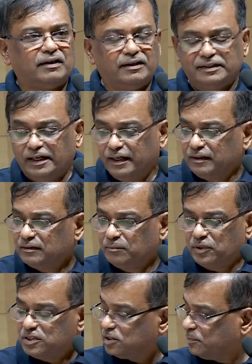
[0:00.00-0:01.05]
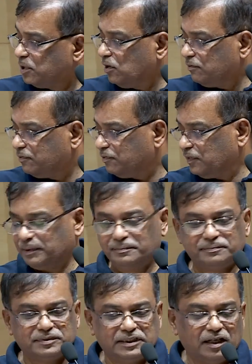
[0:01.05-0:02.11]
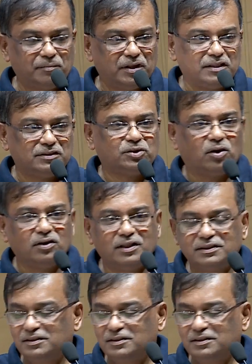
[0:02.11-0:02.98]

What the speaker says: I thank the principal of Stella Maris College,